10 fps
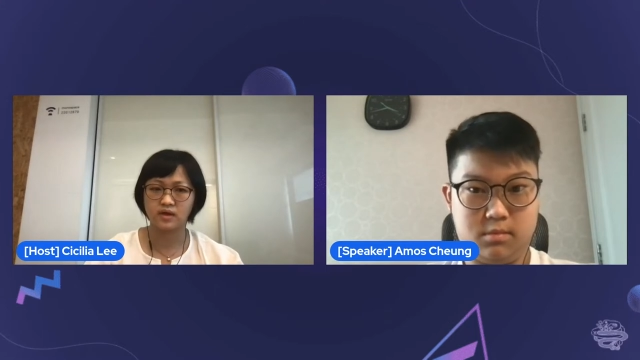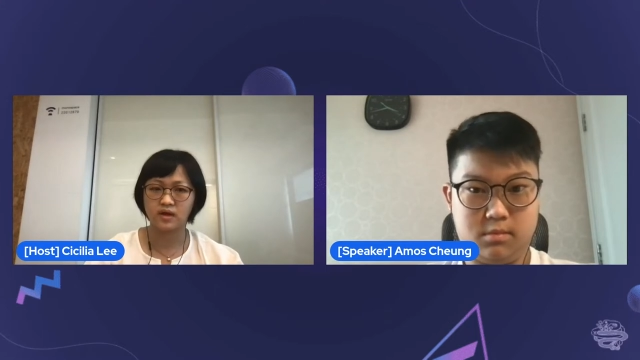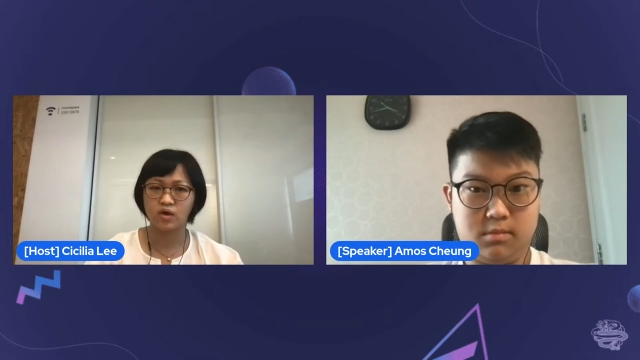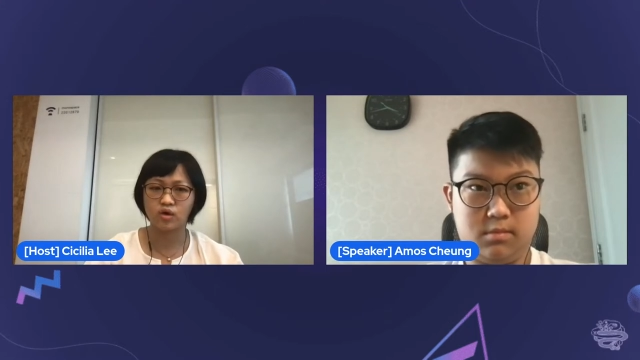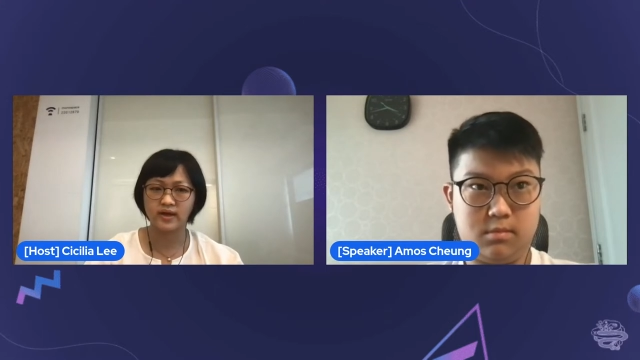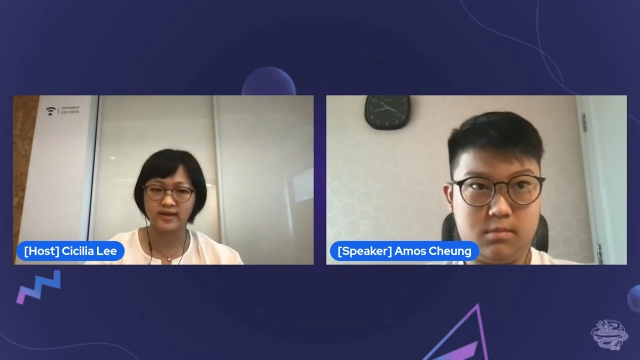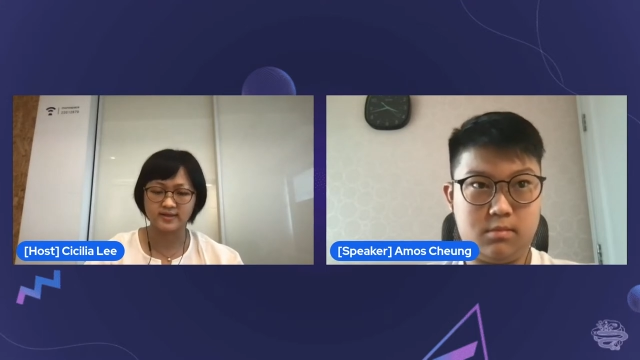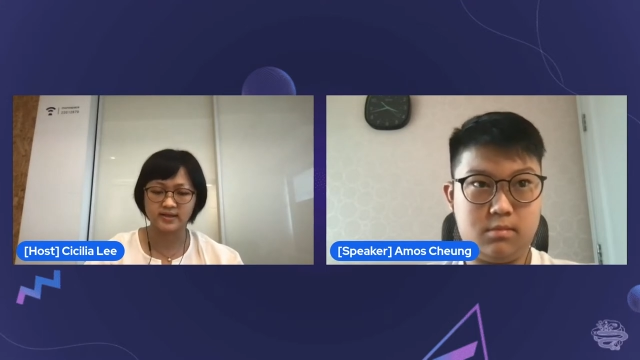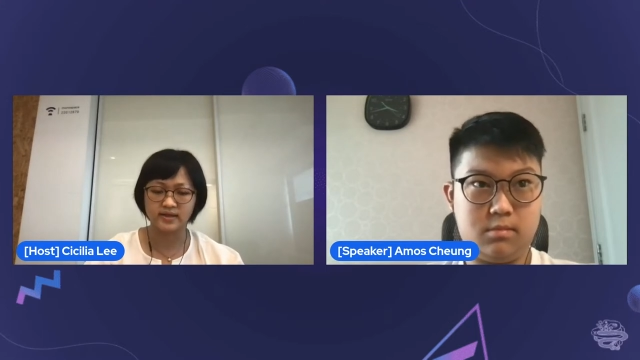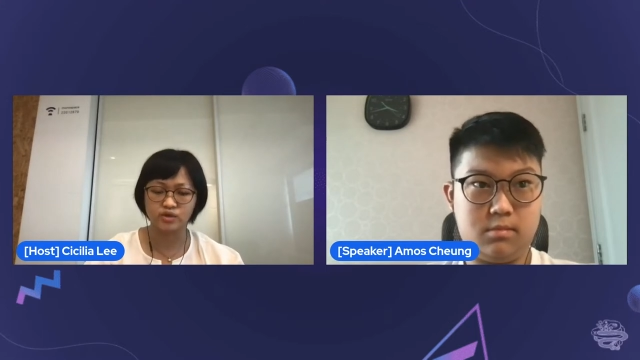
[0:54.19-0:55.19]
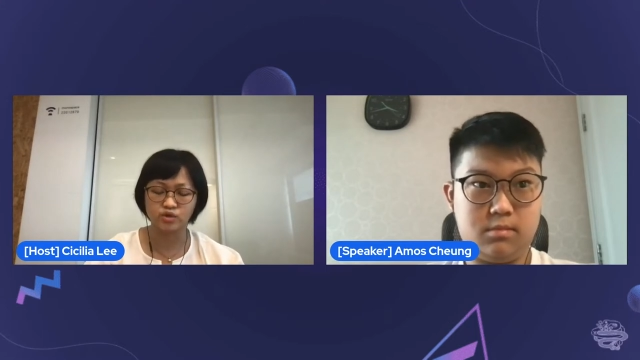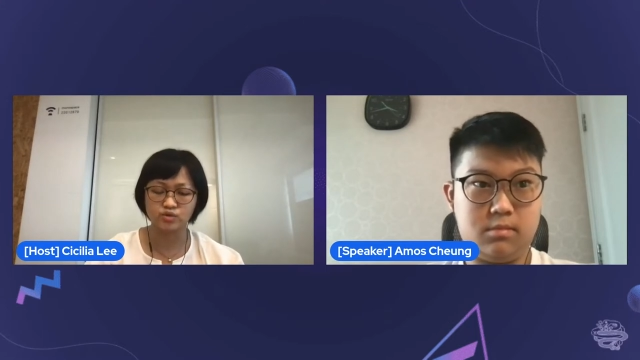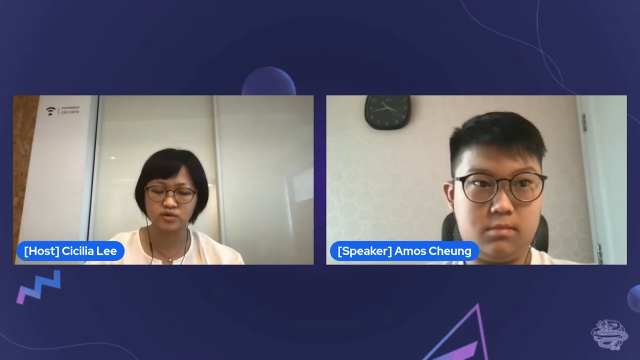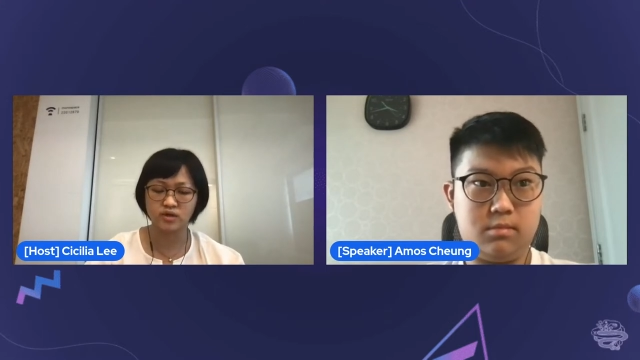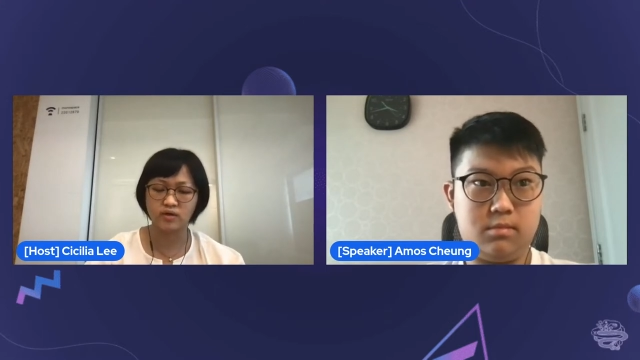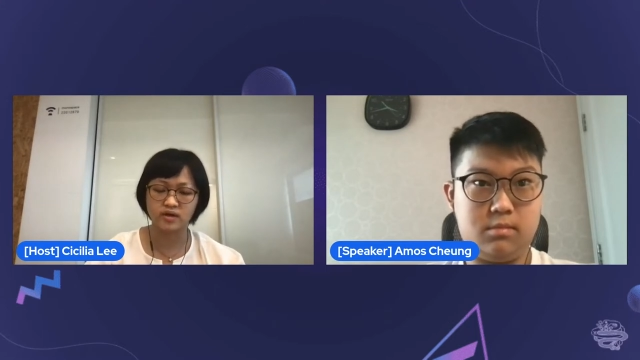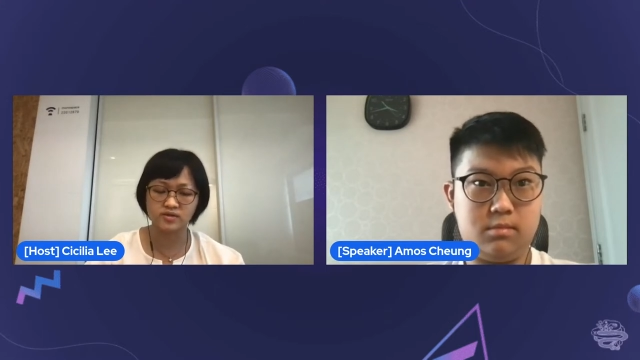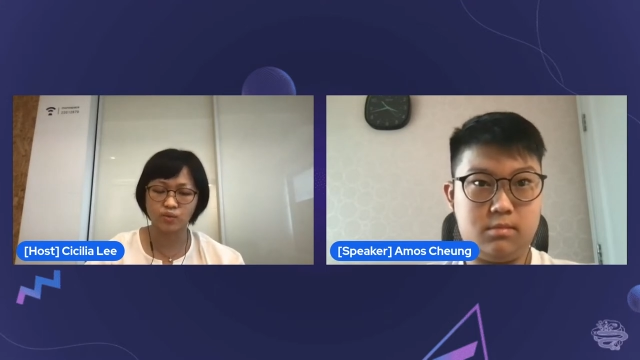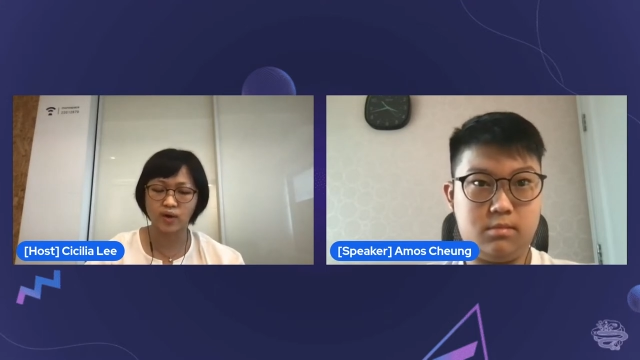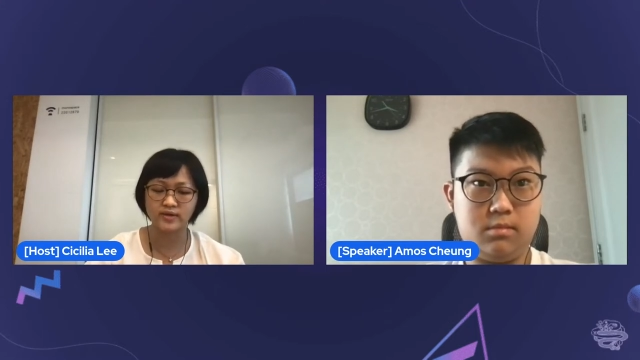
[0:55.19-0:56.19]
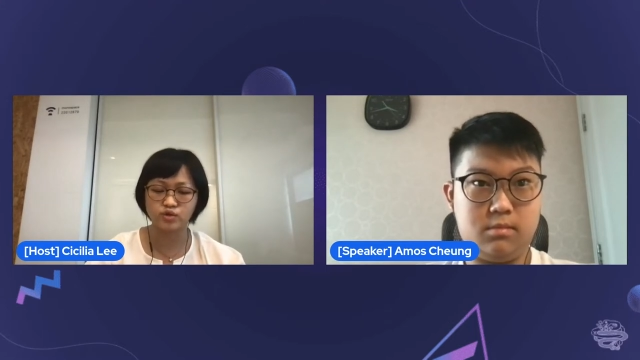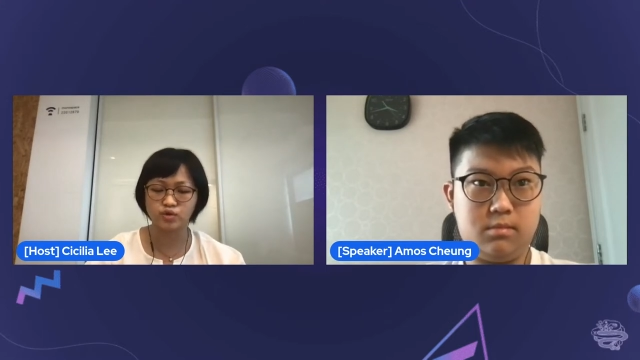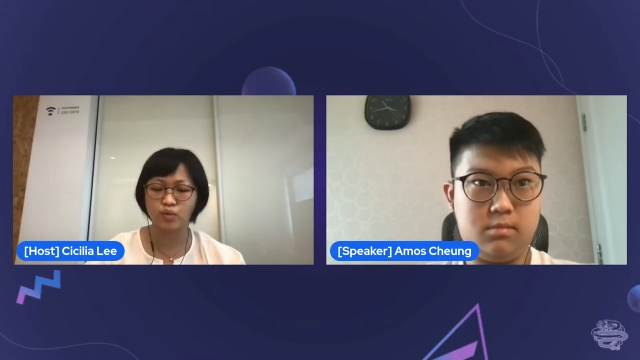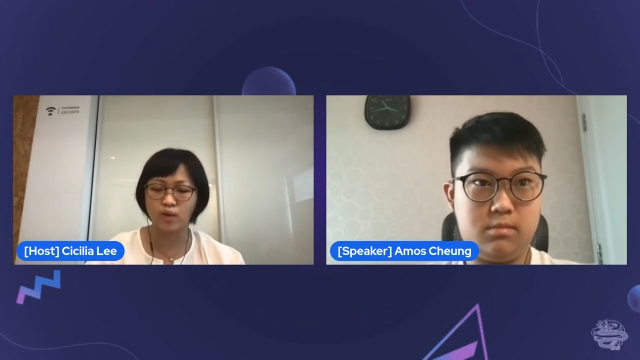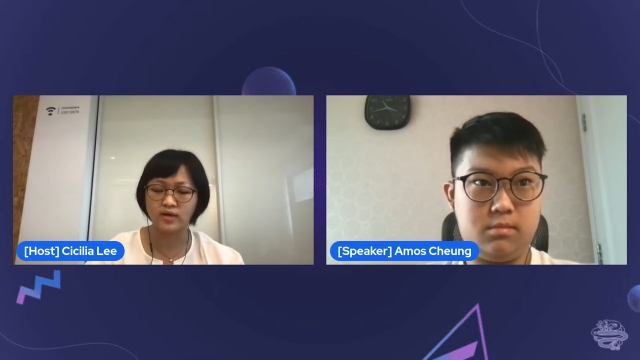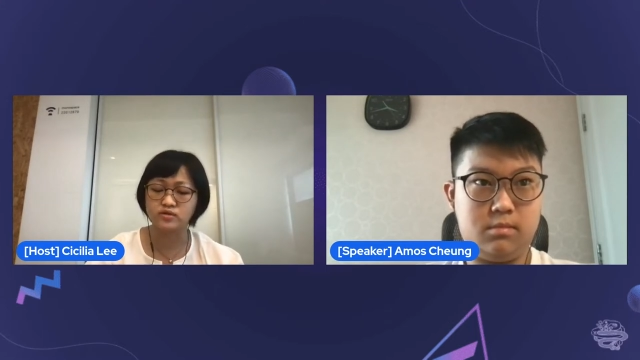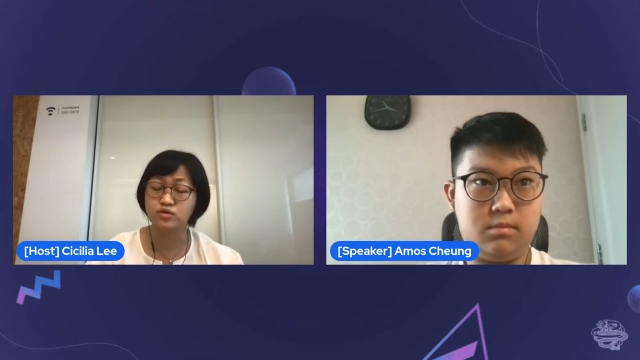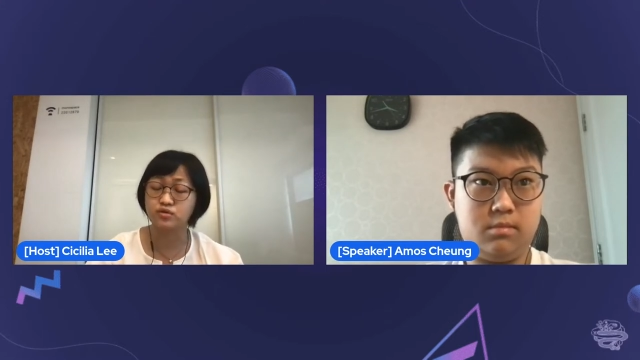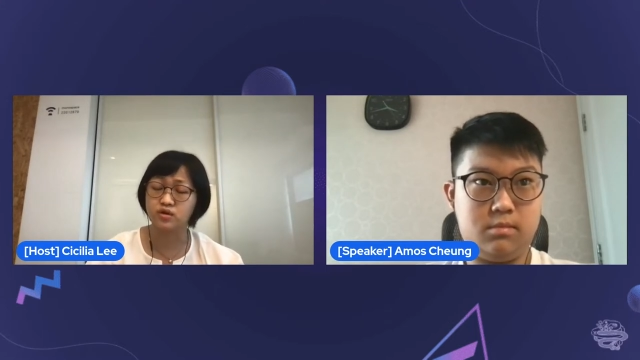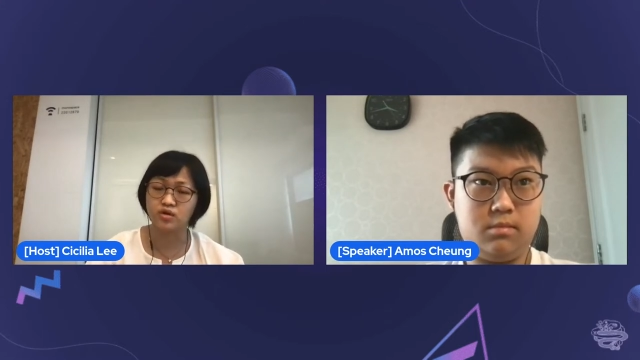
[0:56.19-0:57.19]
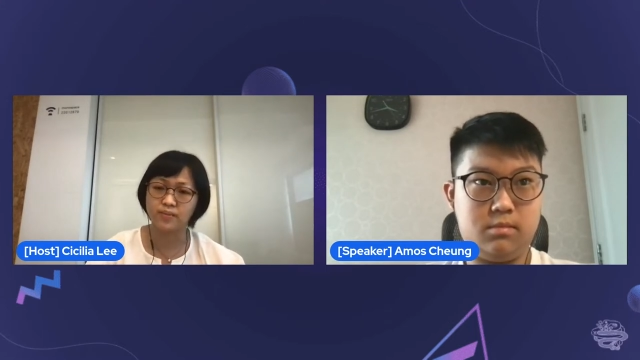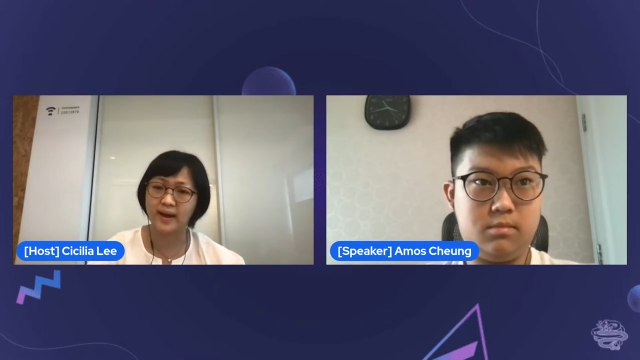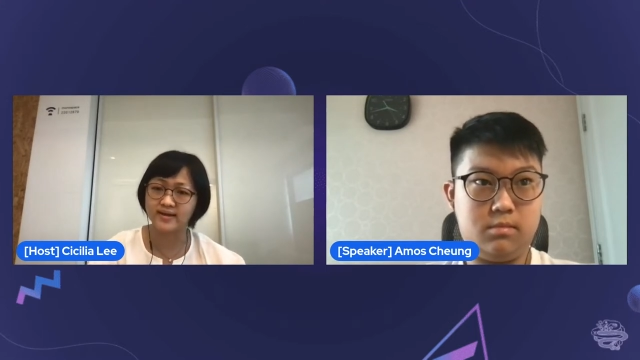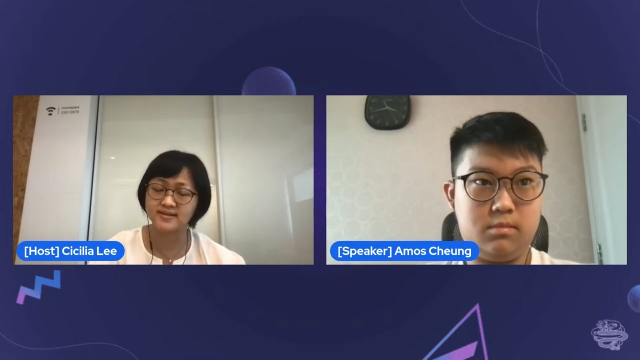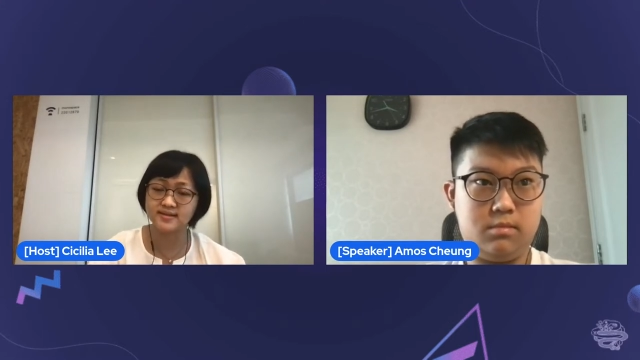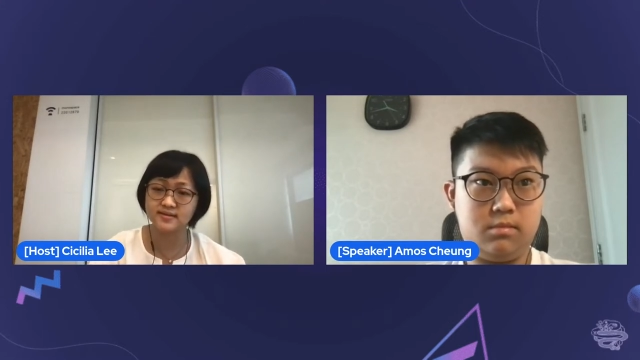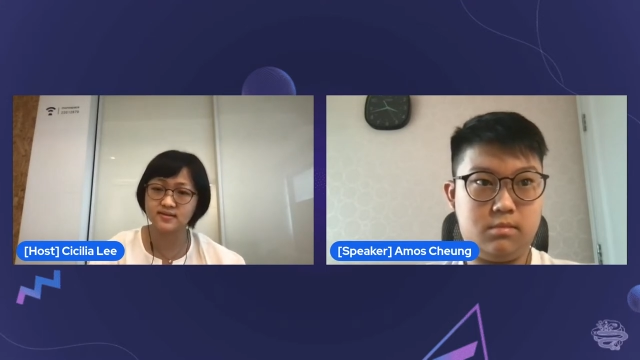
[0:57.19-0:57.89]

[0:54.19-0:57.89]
Speaker 1: Okay, can you tell us why do you want to learn Python?